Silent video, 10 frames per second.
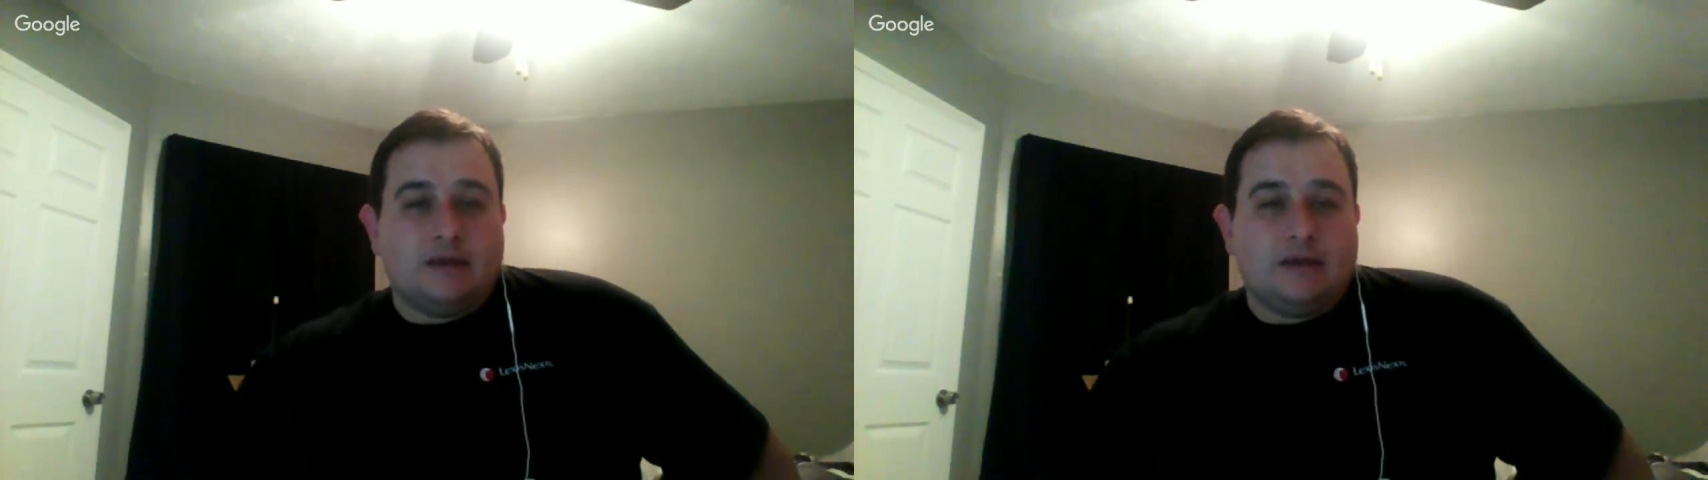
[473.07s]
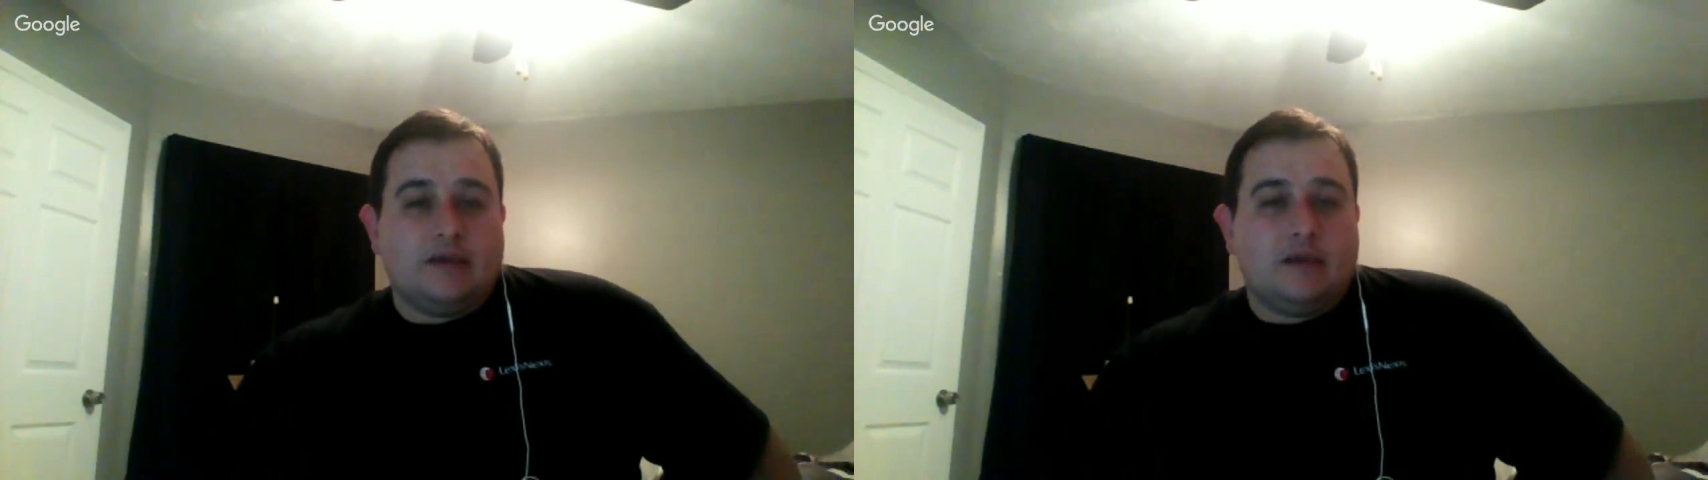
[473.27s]

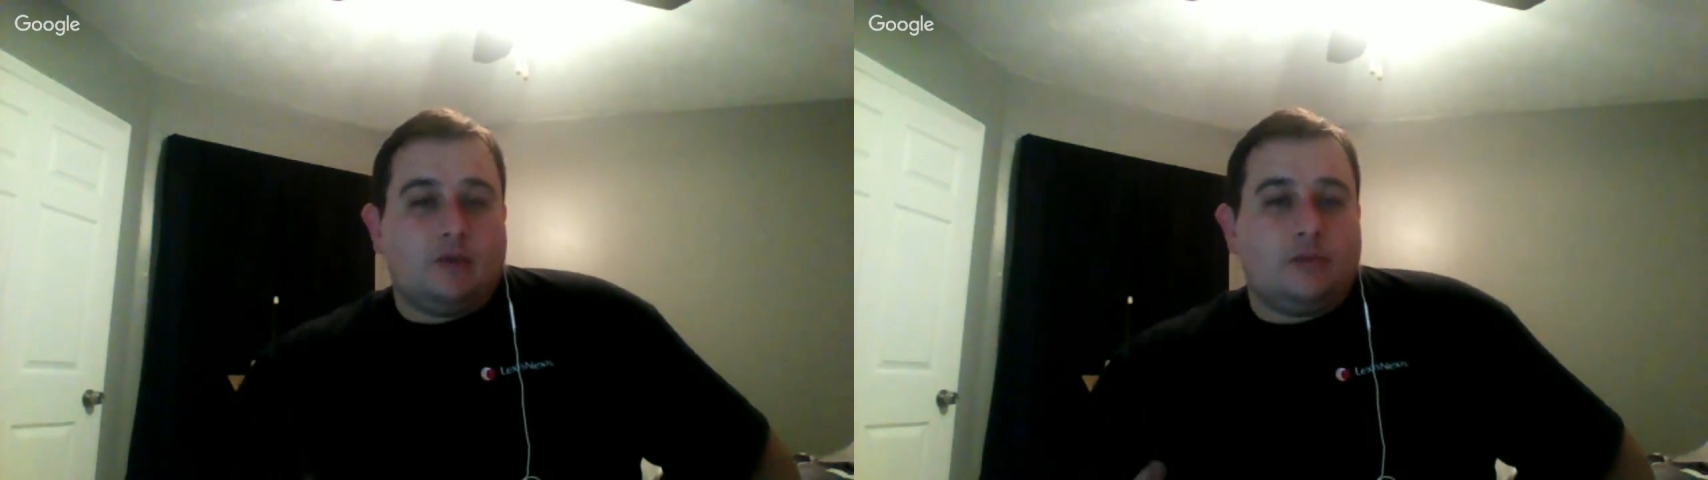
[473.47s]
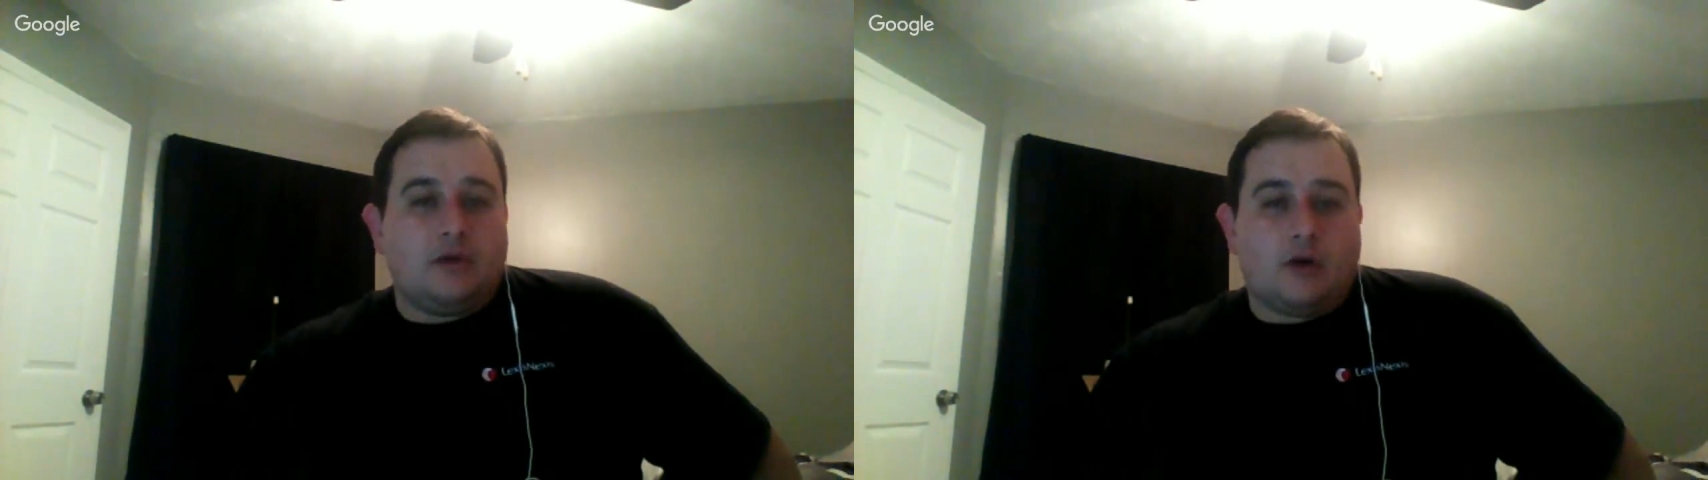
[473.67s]
It'll
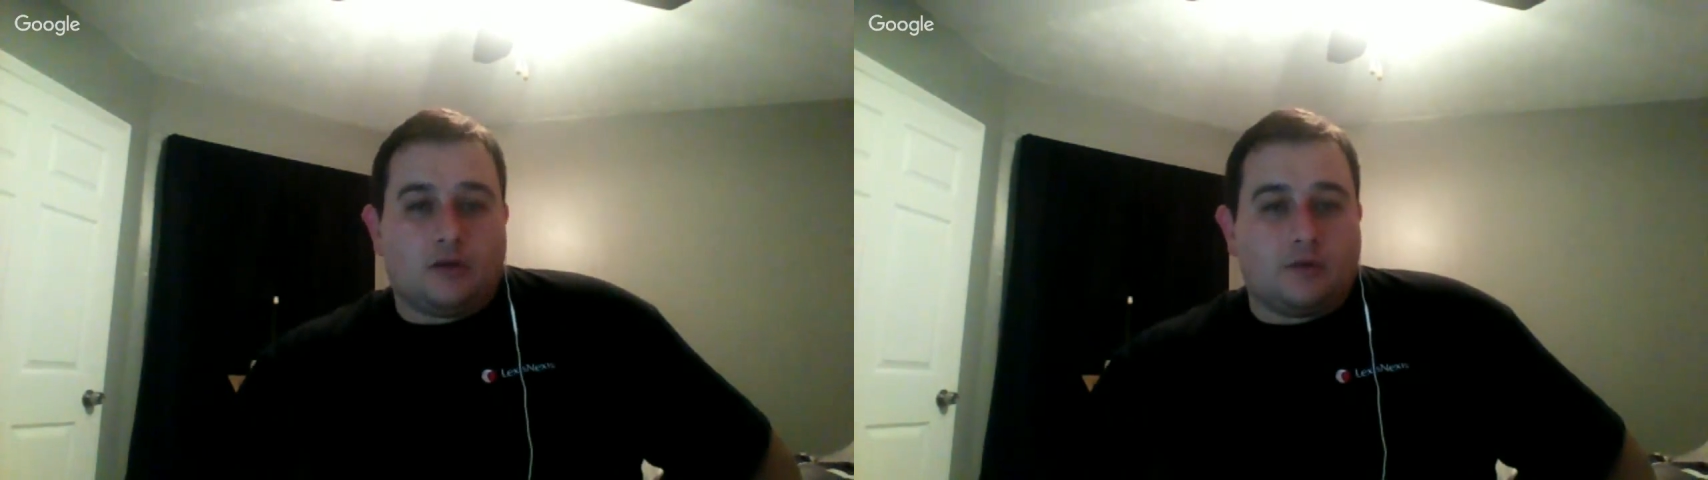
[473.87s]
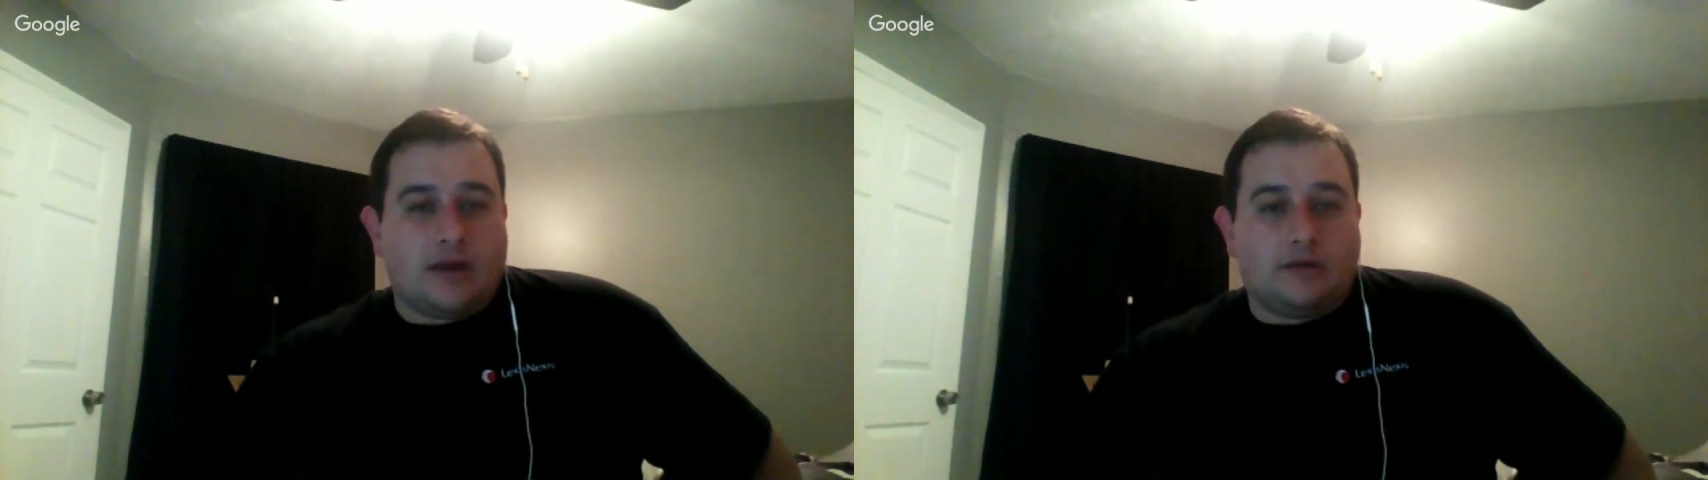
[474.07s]
be all
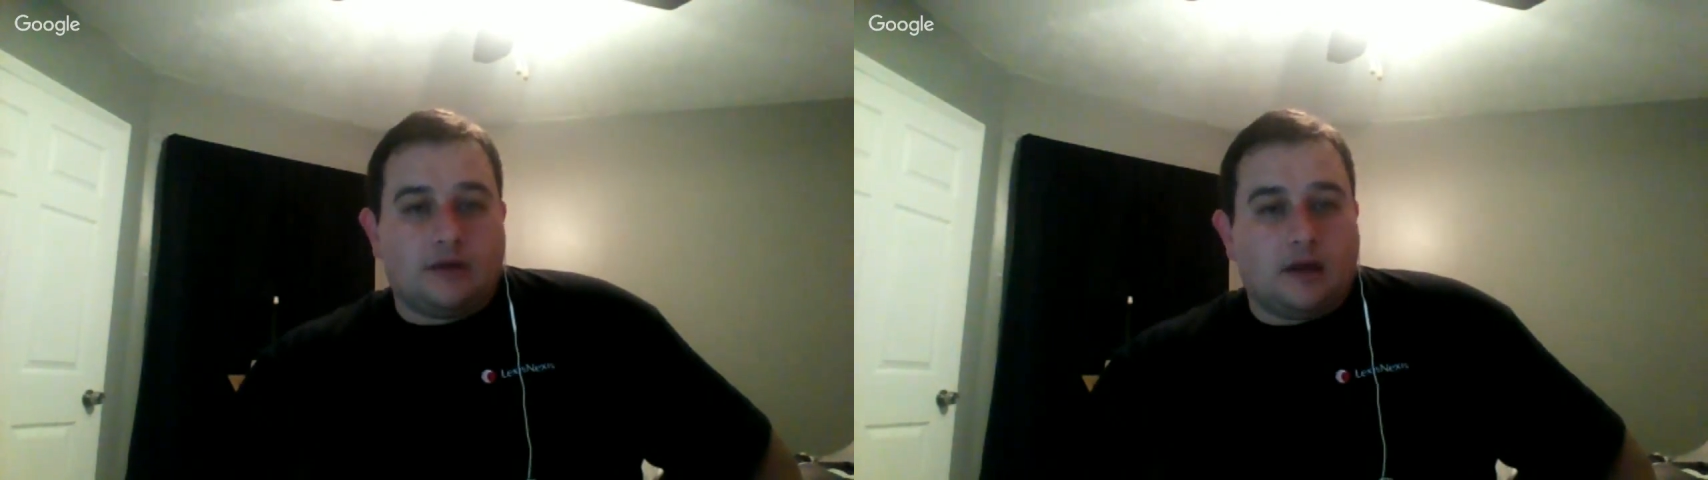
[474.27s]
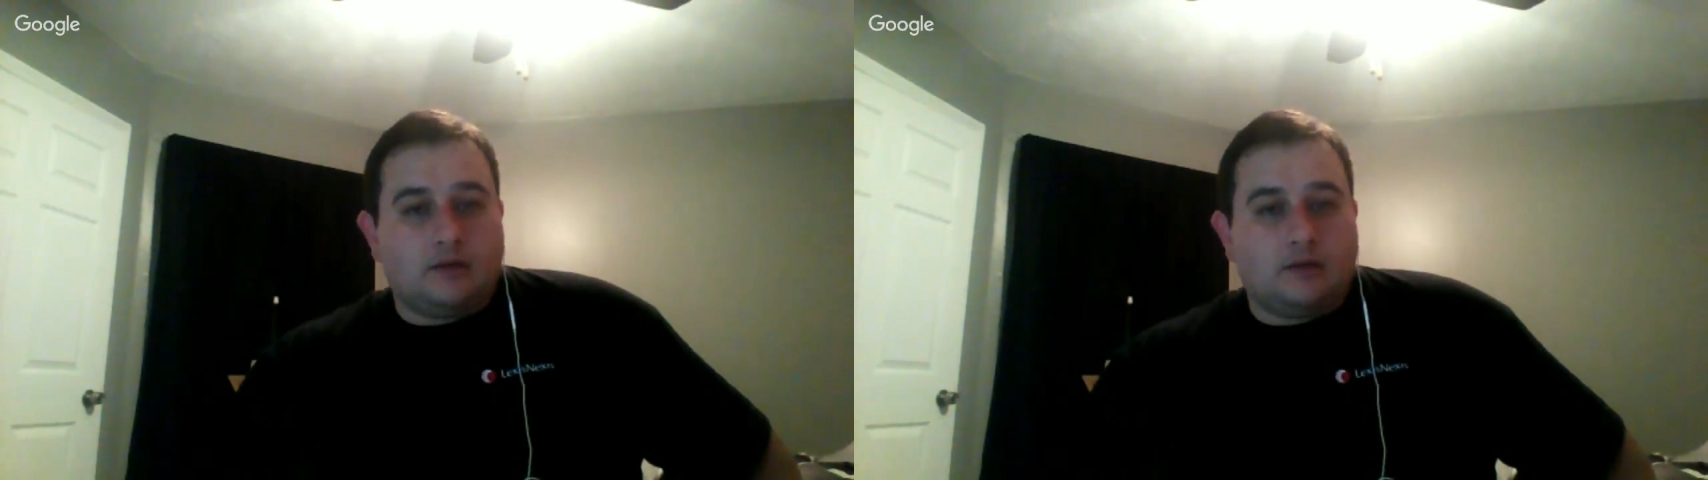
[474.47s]
around.